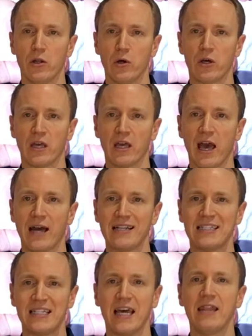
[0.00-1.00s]
looking
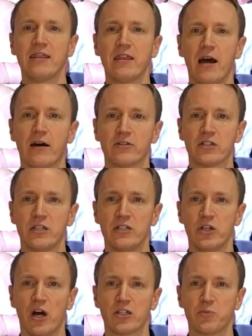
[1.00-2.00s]
at 10,000
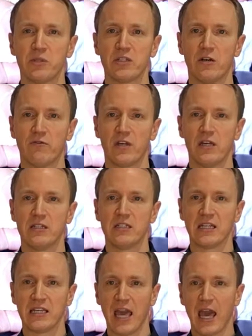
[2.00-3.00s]
adjustments of
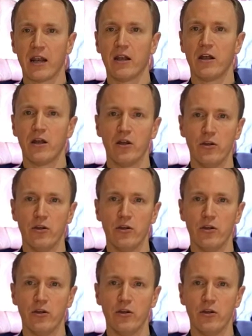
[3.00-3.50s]
kids in Canada,